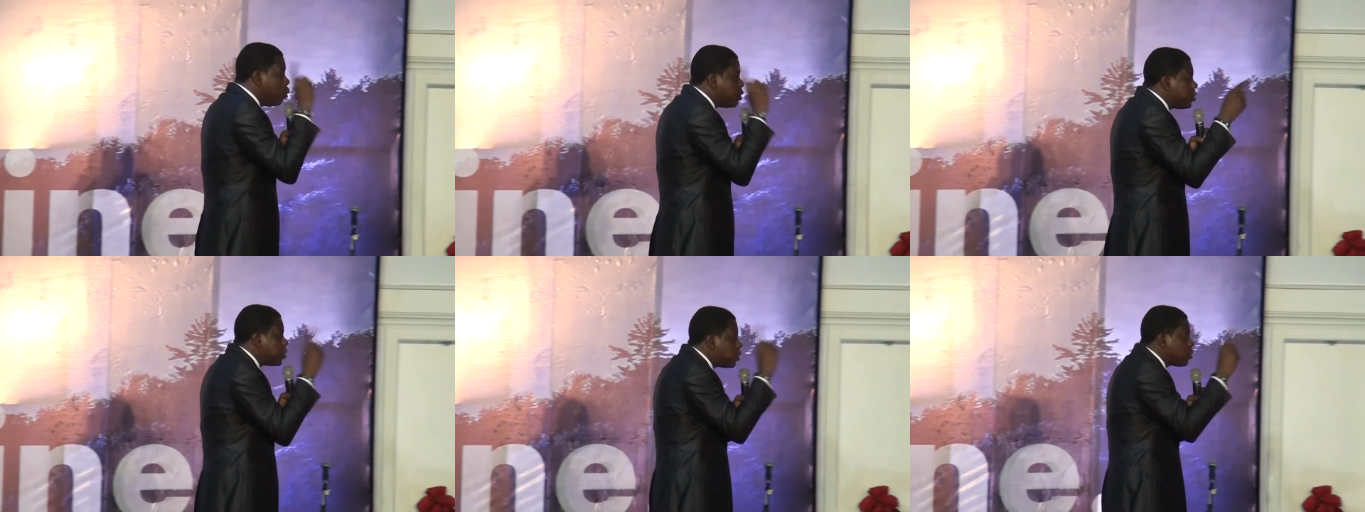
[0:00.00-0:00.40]

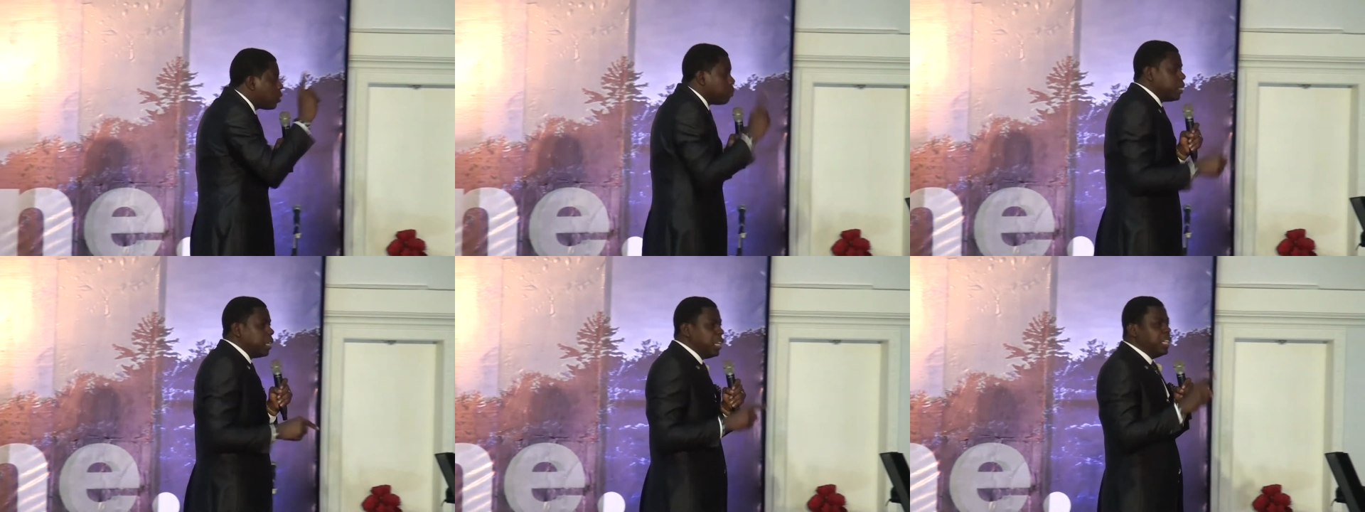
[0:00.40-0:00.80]
you will see
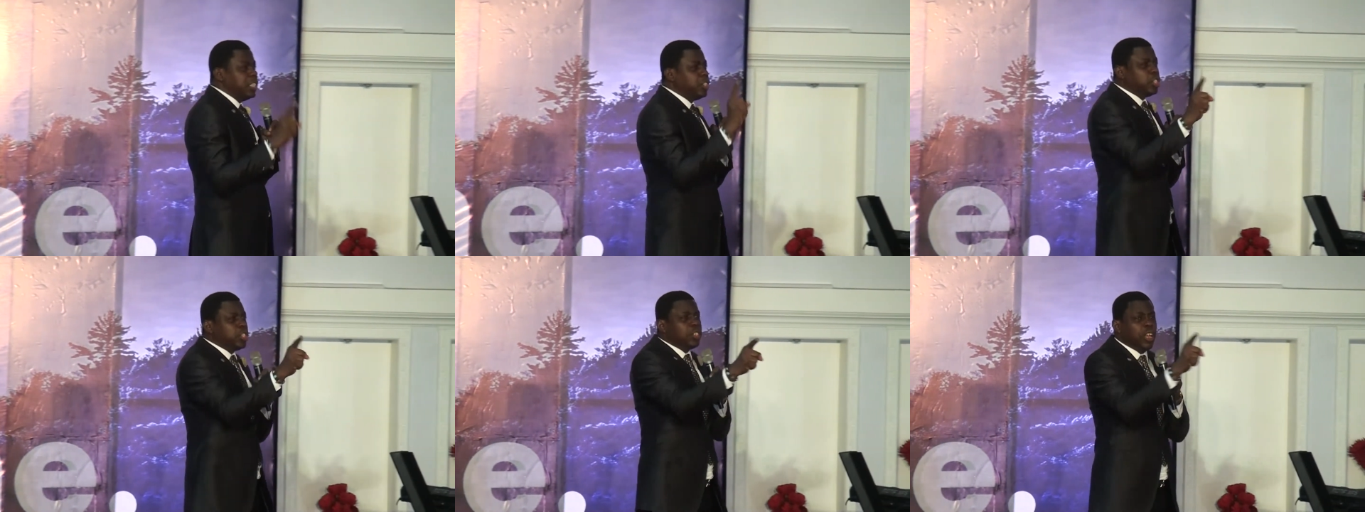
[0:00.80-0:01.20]
something.
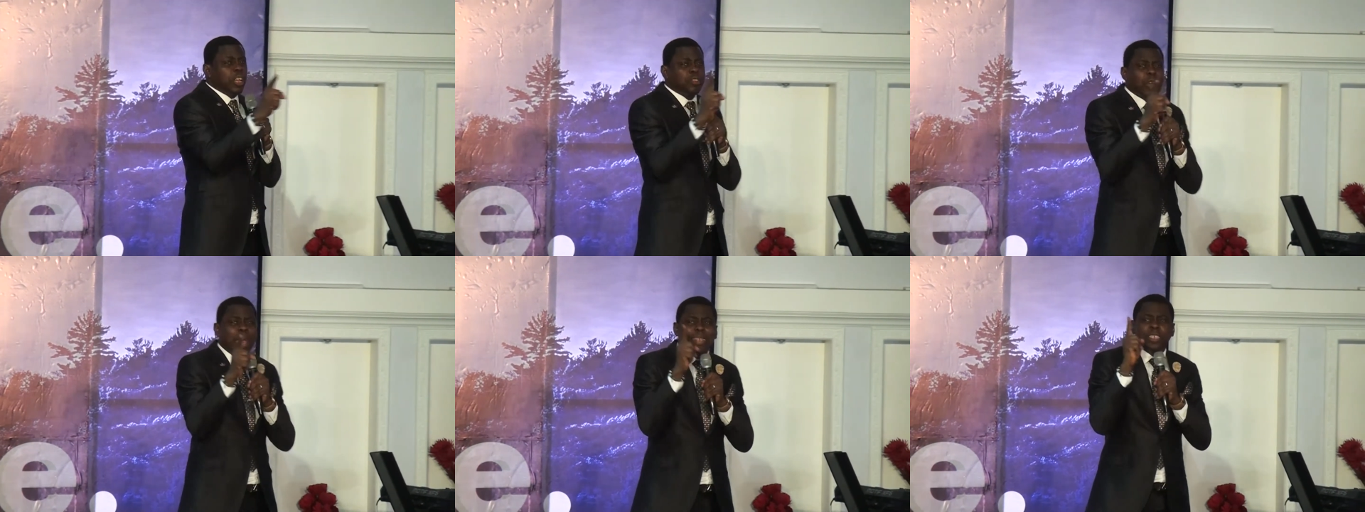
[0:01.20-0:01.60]

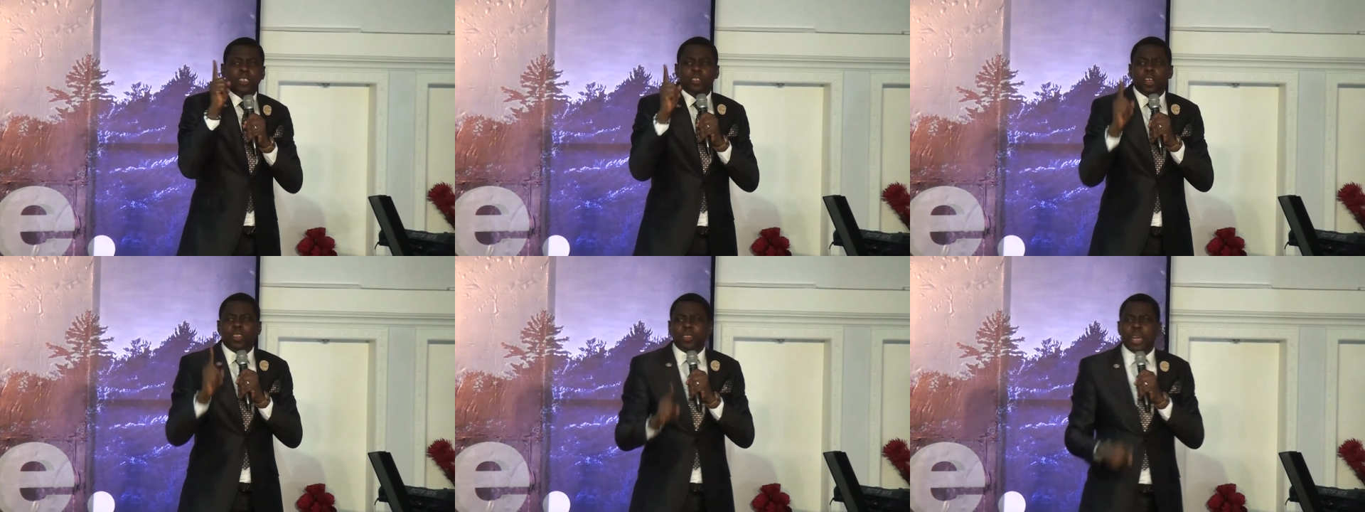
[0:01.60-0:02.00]
Jesus
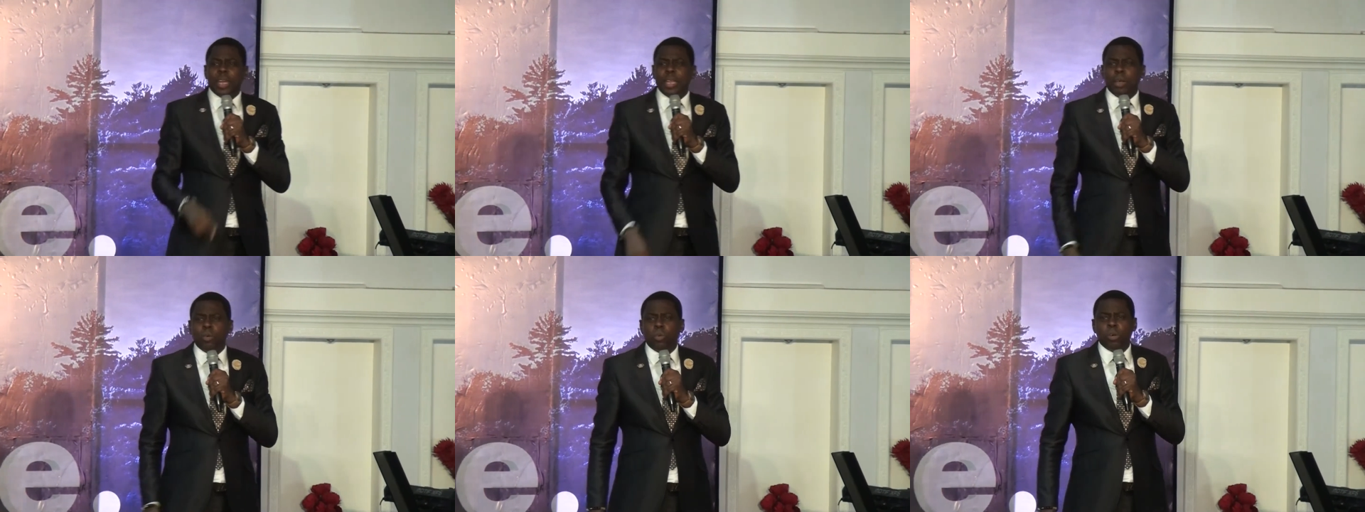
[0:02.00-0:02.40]
Christ did not
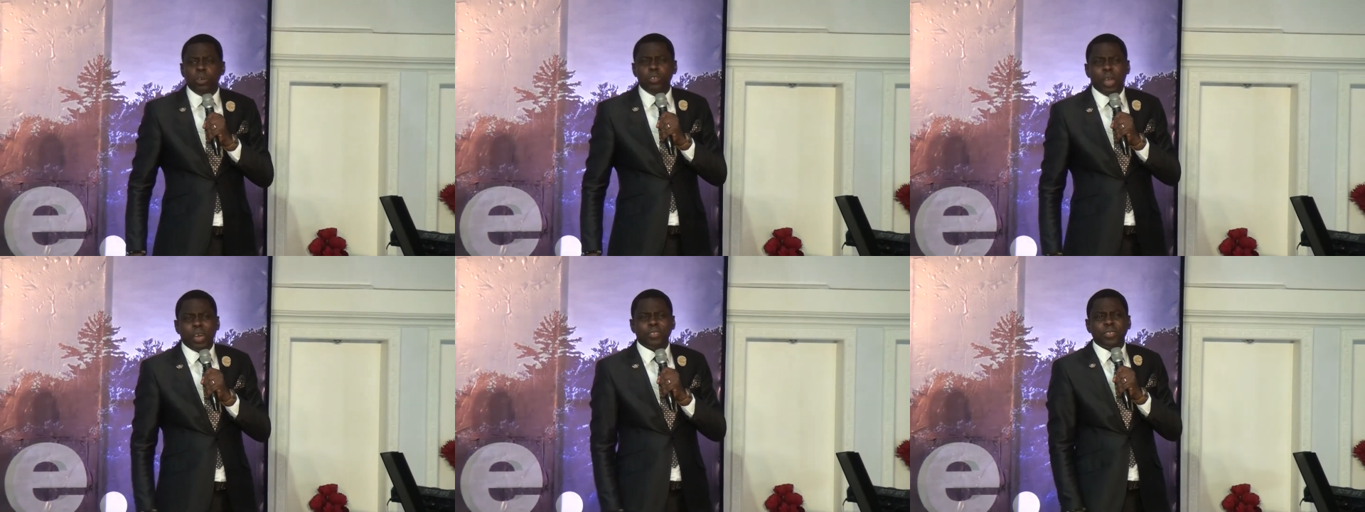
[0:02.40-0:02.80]
tell them,
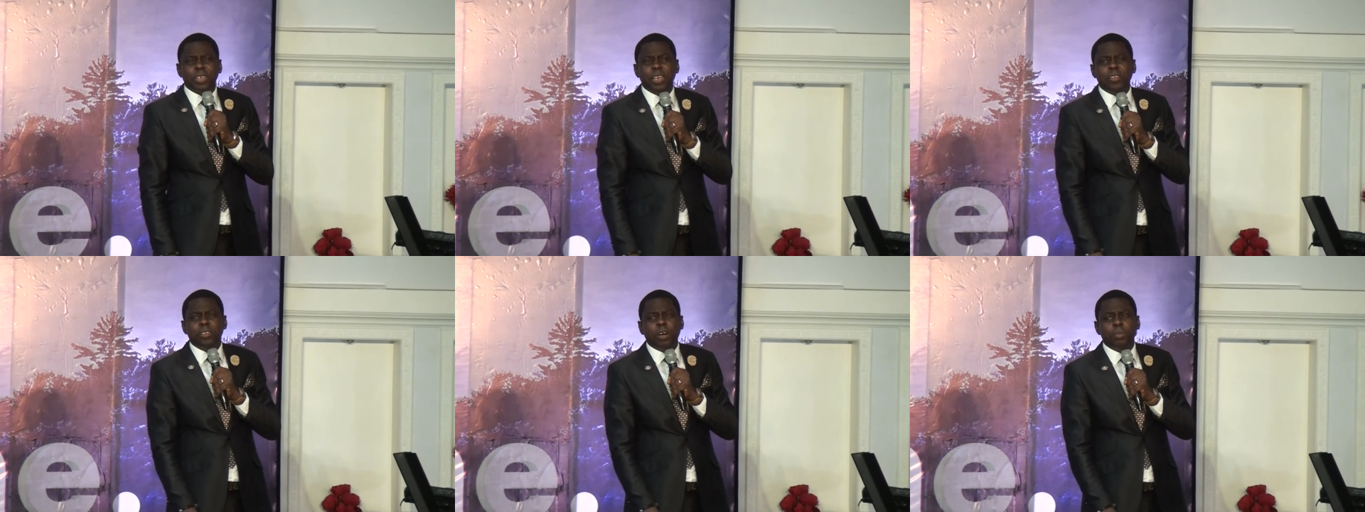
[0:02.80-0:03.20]
You are
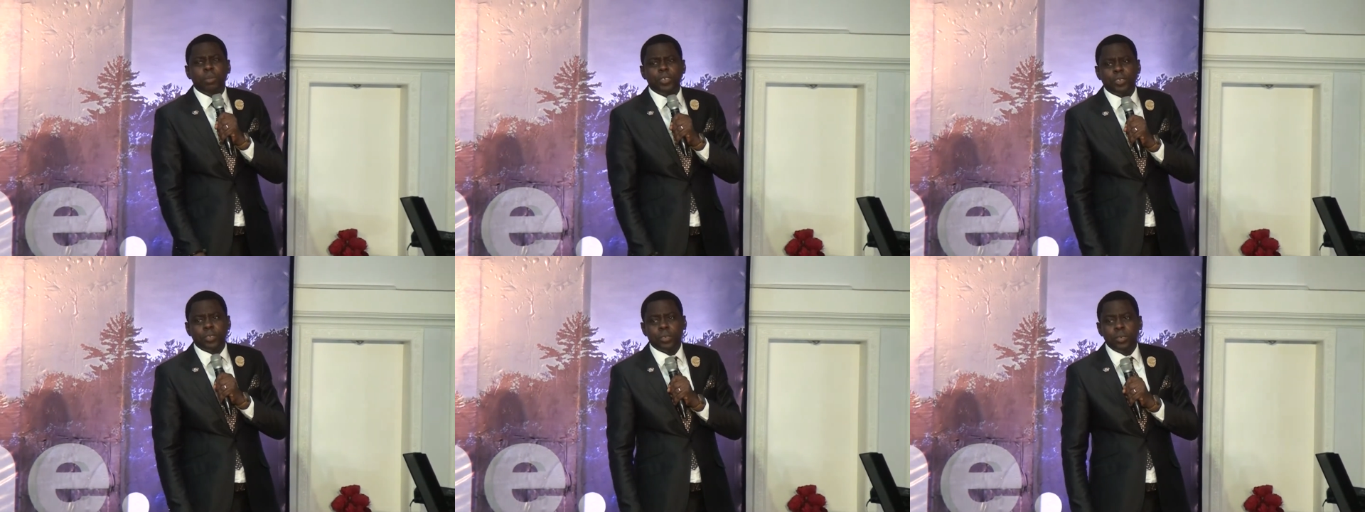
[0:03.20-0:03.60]
saying
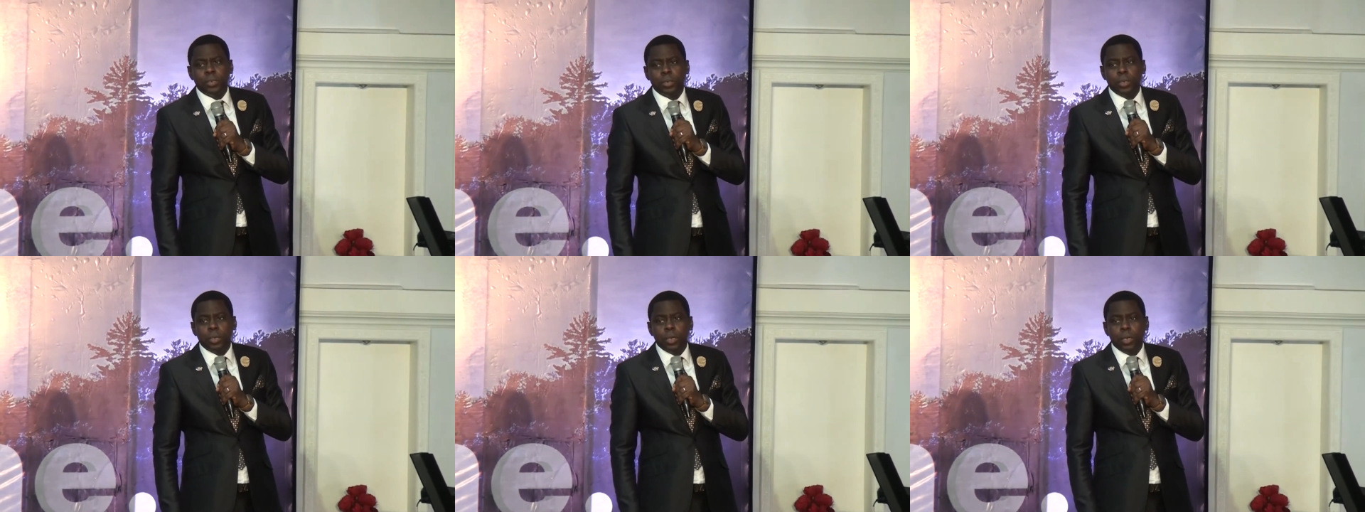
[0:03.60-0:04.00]
rubbish.